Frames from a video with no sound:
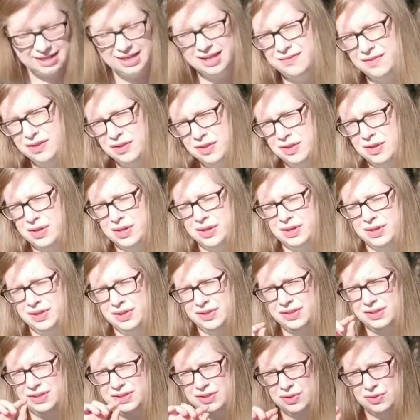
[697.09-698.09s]
give you
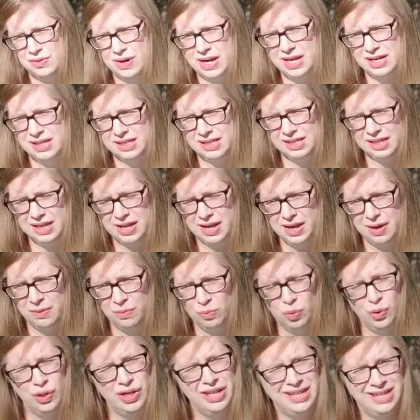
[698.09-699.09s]
the straight
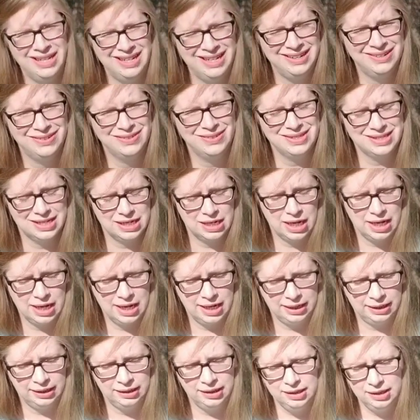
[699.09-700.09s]
wooden needles, and
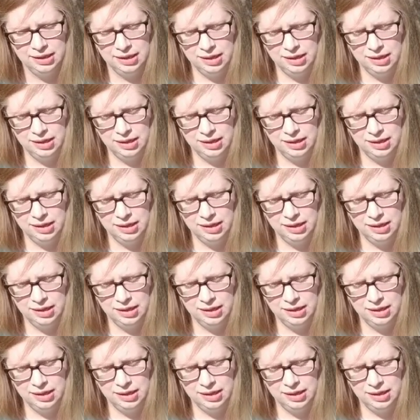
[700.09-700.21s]
I